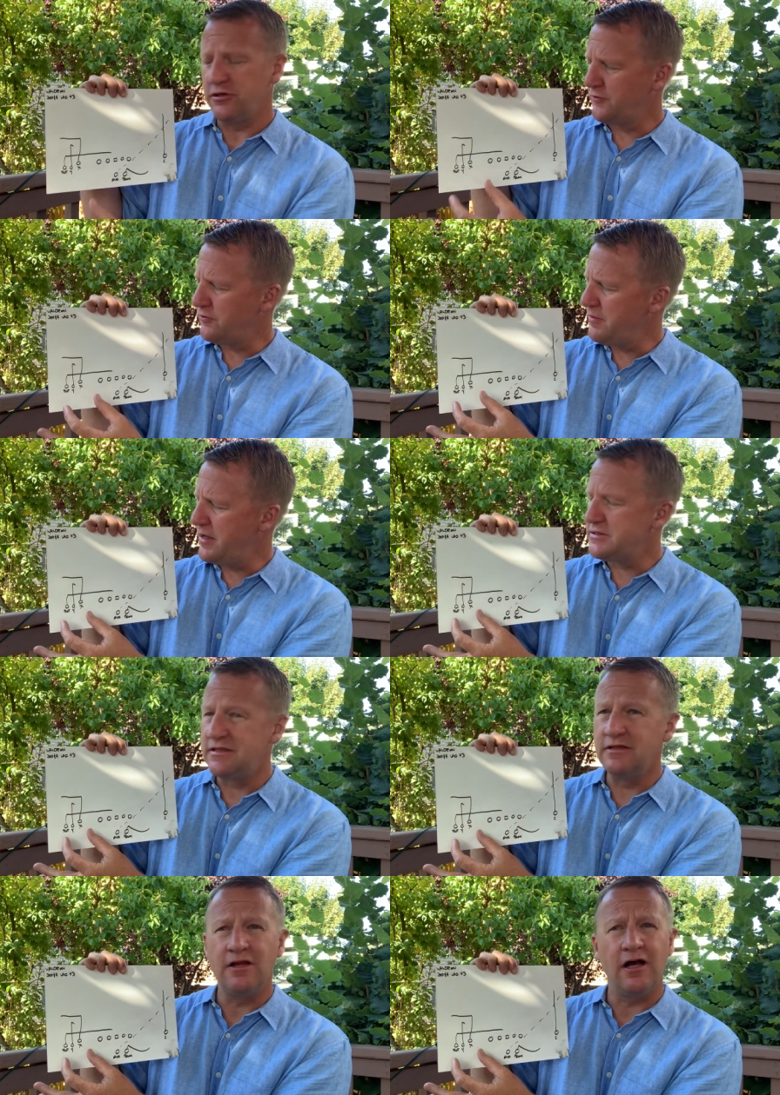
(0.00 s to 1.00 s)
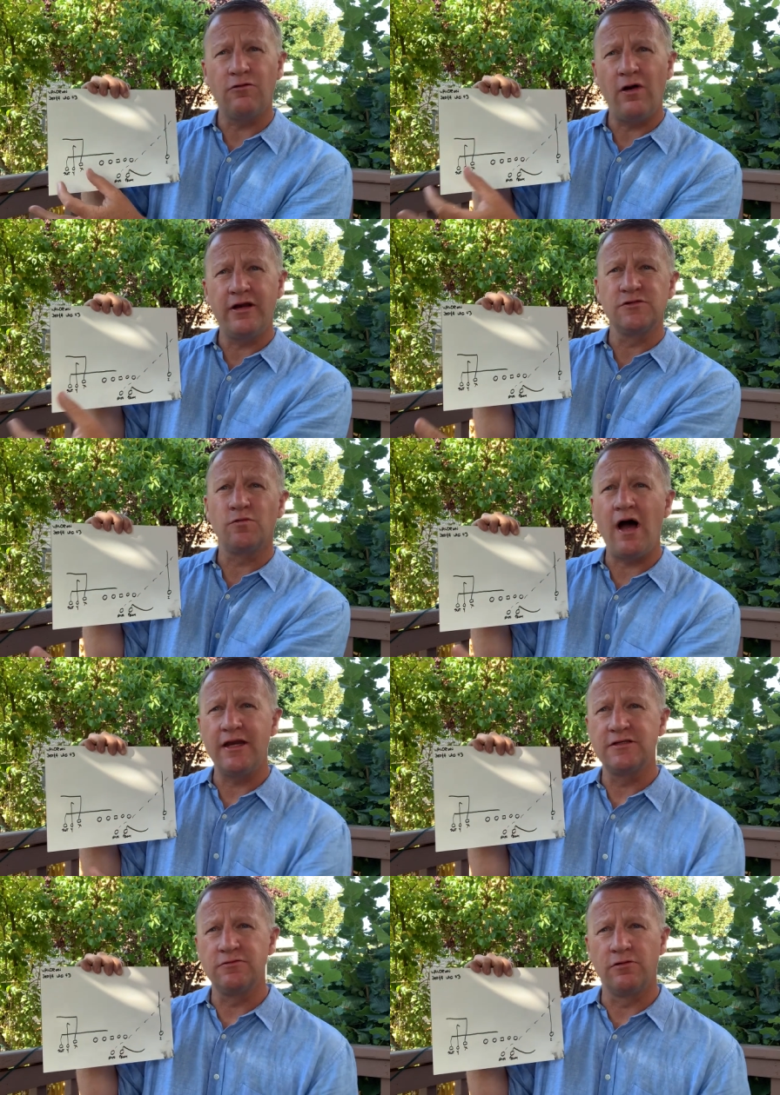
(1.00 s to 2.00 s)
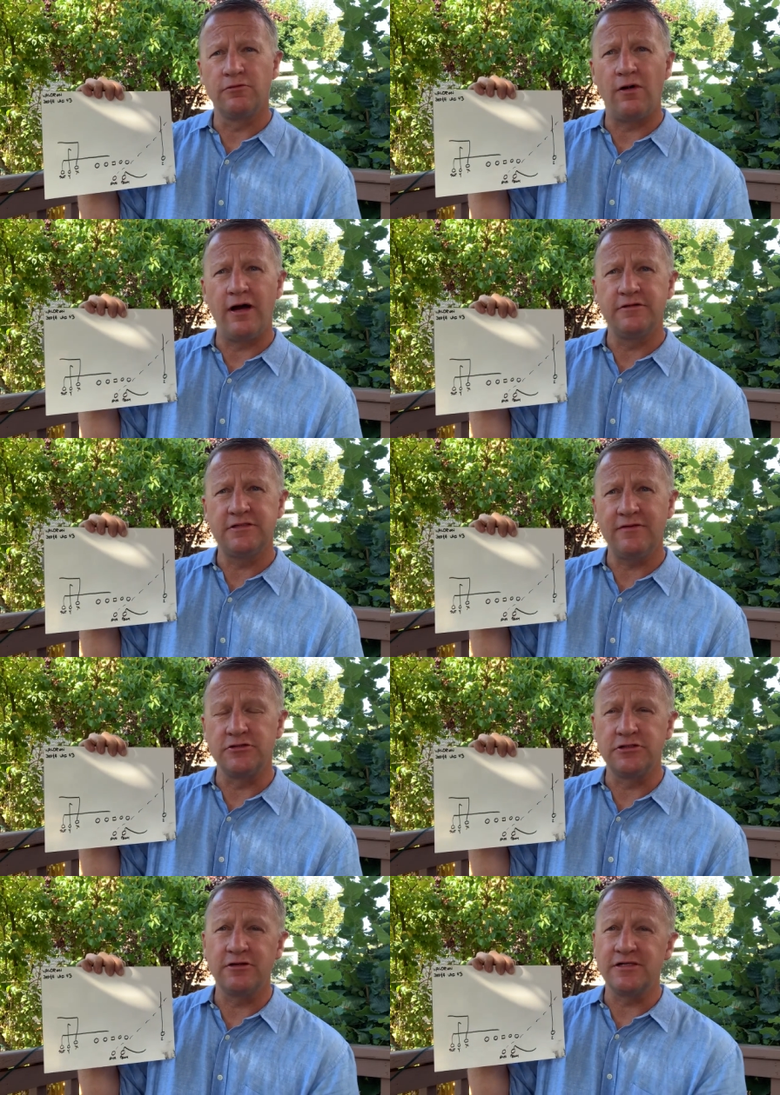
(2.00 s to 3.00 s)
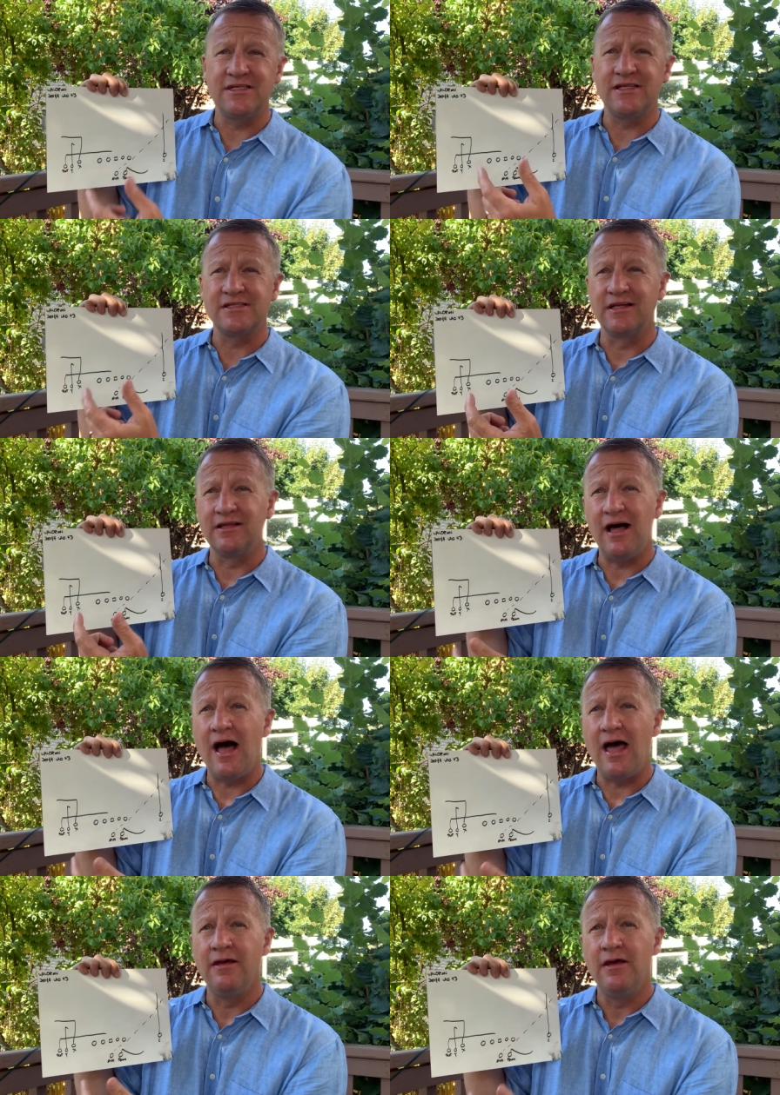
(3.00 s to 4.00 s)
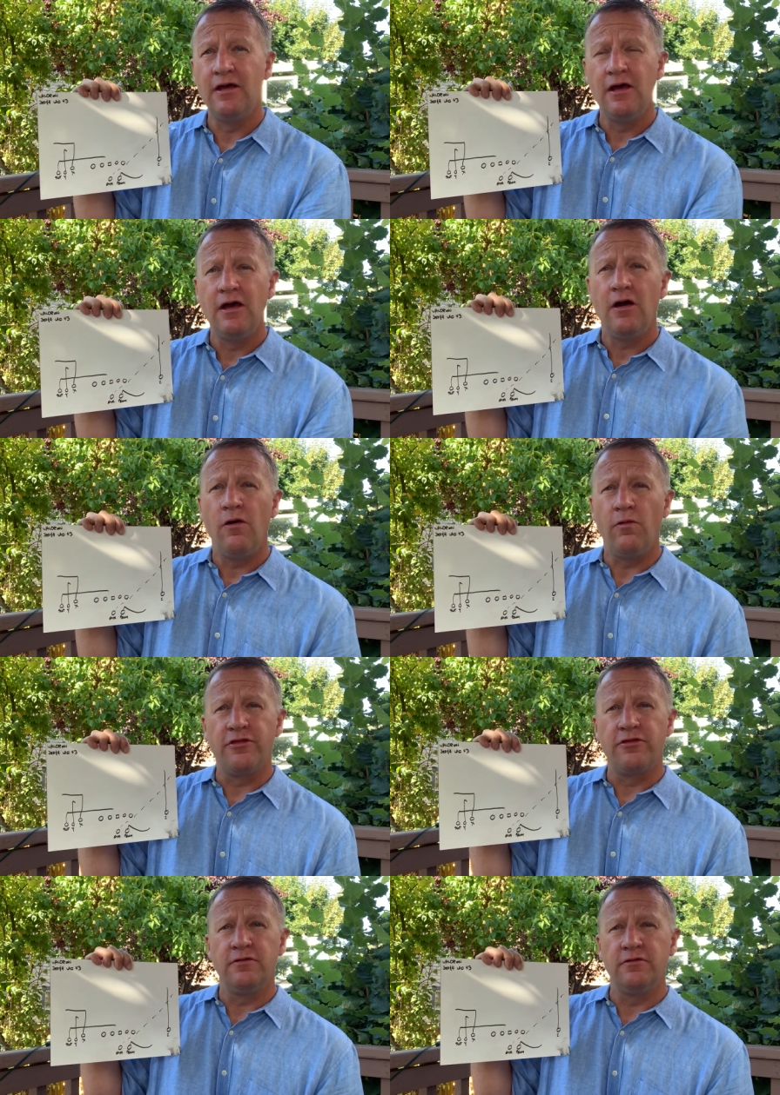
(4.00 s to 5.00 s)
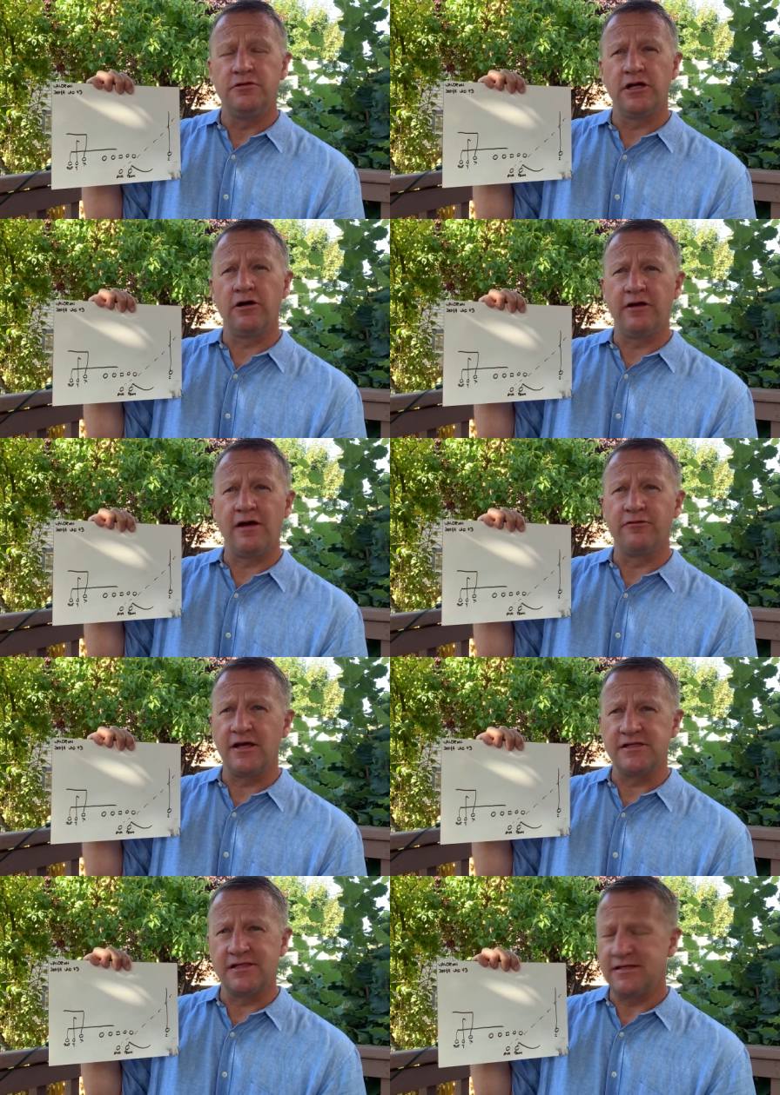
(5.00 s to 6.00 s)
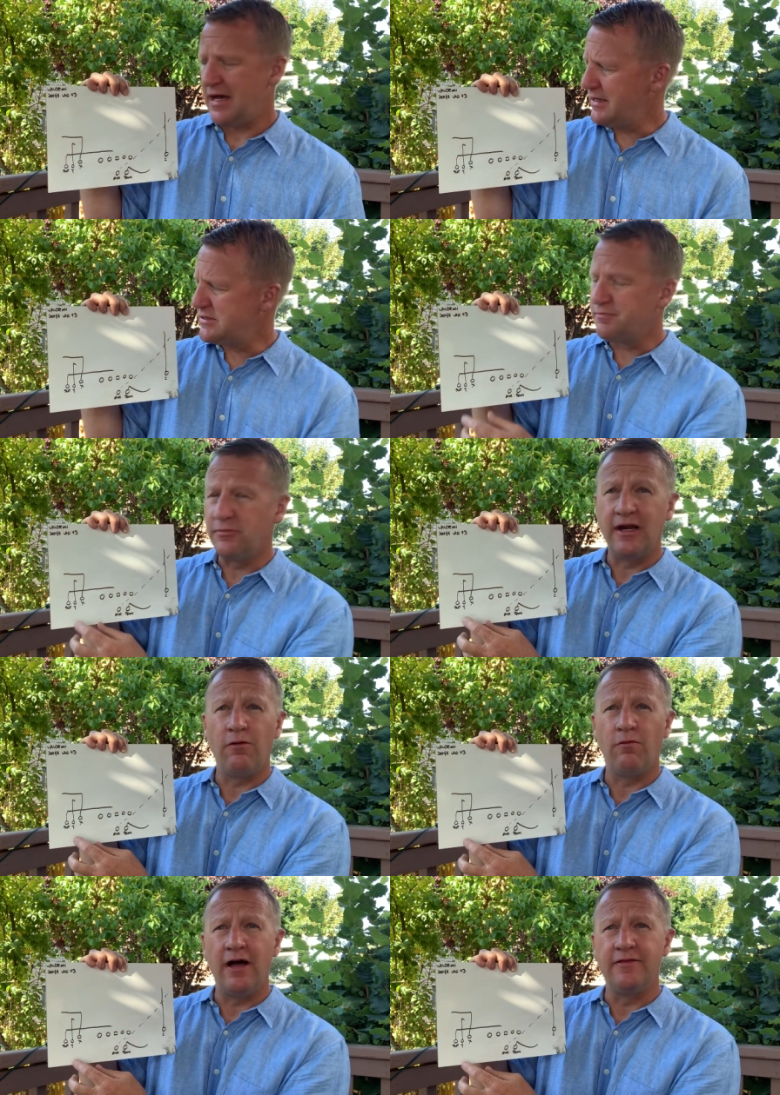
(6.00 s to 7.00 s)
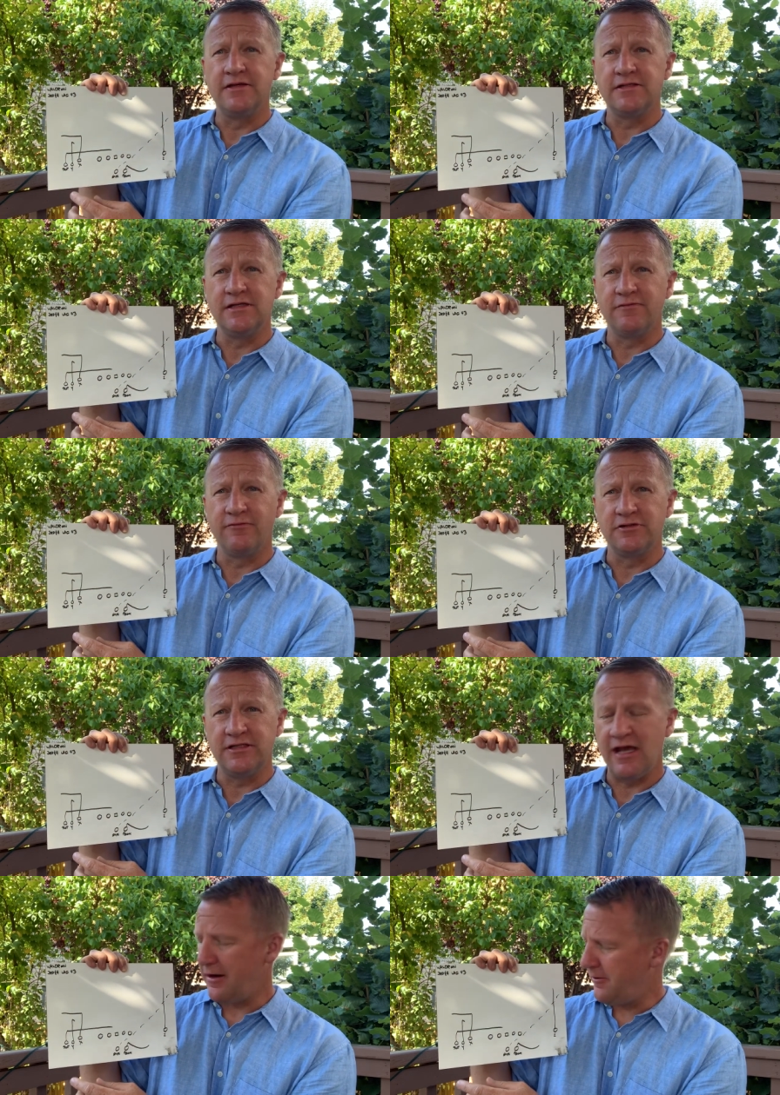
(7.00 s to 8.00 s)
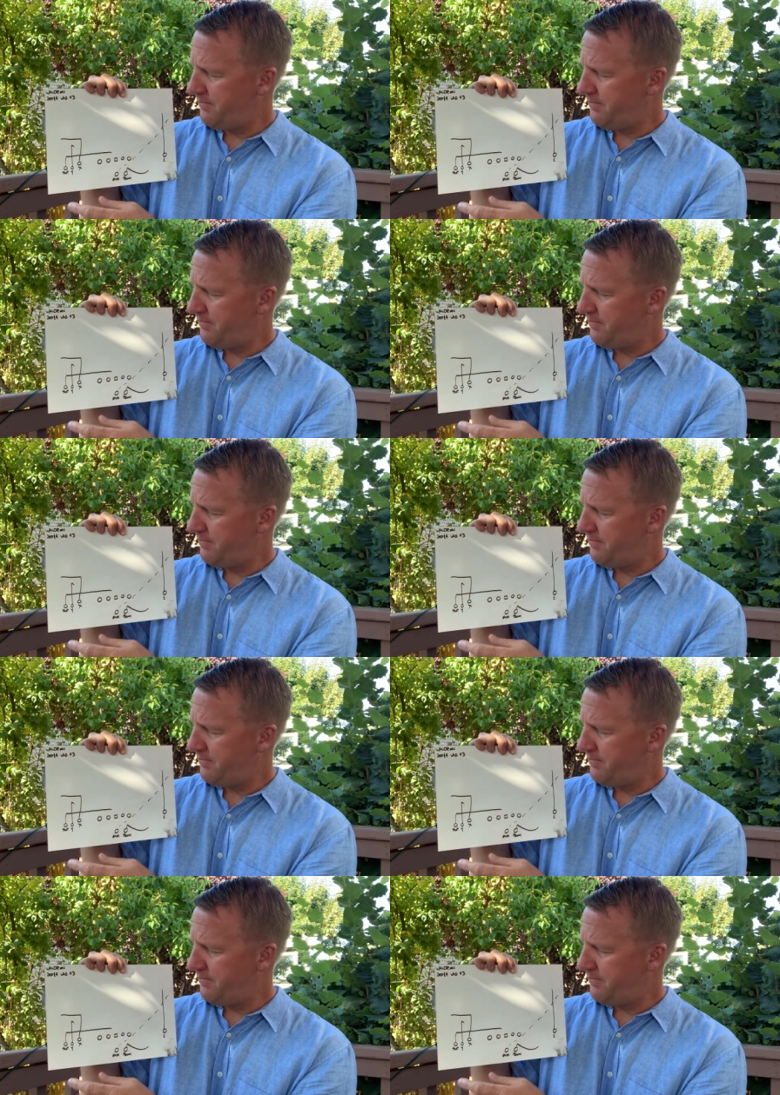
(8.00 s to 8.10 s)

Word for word: formation, not quite as wide as normal wide receivers. You're going to see this a lot with Gerald Everett as the tight end split out wide this season for Seattle.